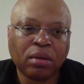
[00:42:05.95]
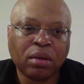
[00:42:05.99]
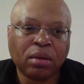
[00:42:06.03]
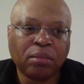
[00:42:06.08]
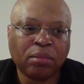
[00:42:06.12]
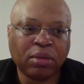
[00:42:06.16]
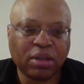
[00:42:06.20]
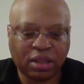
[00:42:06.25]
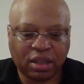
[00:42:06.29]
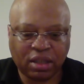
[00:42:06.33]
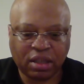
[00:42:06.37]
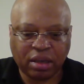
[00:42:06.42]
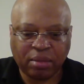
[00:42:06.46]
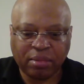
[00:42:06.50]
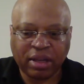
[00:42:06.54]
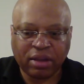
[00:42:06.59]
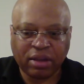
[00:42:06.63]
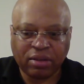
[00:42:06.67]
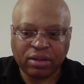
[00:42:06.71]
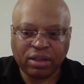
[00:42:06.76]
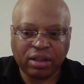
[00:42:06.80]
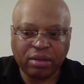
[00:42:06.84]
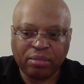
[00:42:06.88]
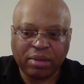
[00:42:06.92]
But somehow
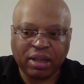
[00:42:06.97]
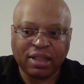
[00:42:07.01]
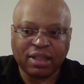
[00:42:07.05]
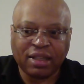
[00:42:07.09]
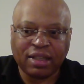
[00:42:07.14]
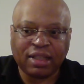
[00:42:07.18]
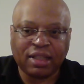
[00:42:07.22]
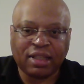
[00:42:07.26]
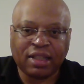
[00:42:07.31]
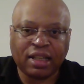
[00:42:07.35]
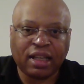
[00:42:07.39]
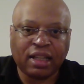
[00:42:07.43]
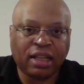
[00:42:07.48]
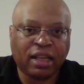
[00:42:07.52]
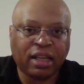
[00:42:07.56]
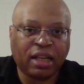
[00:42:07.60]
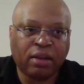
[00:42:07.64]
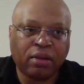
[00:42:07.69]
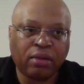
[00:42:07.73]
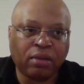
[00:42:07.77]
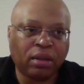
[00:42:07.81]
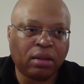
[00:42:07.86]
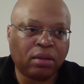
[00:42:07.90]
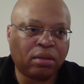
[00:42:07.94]
she managed to stay
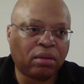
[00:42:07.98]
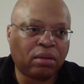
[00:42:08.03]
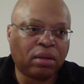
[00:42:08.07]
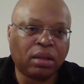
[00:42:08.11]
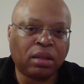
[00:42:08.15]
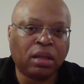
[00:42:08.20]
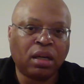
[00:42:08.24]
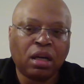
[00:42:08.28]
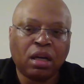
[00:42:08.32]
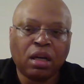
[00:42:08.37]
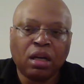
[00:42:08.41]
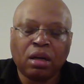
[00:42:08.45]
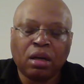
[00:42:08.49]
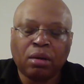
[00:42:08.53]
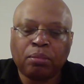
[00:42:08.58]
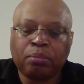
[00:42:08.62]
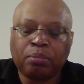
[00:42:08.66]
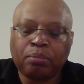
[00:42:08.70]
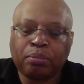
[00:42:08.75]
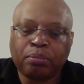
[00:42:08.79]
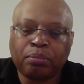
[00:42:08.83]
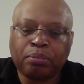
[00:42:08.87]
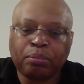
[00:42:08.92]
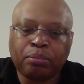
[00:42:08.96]
there and
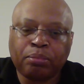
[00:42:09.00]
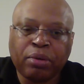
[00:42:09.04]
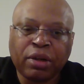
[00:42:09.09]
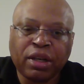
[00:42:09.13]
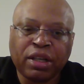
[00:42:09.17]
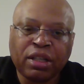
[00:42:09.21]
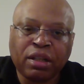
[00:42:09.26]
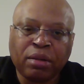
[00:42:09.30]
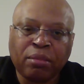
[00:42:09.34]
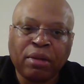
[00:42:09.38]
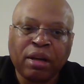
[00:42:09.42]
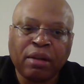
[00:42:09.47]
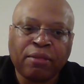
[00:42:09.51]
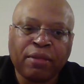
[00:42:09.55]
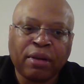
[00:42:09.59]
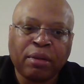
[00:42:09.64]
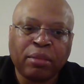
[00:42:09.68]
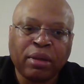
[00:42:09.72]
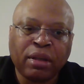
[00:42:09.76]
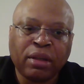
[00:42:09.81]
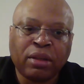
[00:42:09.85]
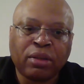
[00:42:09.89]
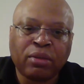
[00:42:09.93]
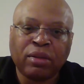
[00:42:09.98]
pressure my
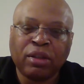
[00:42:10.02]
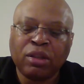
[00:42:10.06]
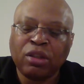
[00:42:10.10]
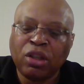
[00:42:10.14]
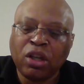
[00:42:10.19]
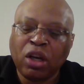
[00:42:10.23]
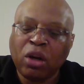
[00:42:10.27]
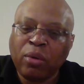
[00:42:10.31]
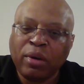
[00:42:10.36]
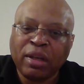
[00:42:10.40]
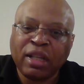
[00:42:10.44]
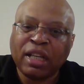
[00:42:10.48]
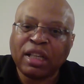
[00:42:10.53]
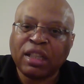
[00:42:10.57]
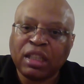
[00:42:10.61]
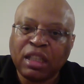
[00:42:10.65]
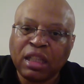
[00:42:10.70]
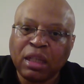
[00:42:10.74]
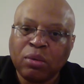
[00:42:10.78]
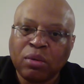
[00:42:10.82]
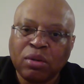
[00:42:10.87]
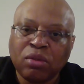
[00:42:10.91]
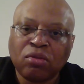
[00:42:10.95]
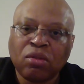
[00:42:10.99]
family into it, knowing that
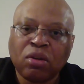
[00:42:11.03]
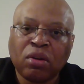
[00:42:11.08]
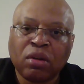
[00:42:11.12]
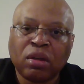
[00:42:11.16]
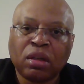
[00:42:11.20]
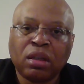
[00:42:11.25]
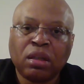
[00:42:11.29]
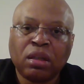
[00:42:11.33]
she was wrong.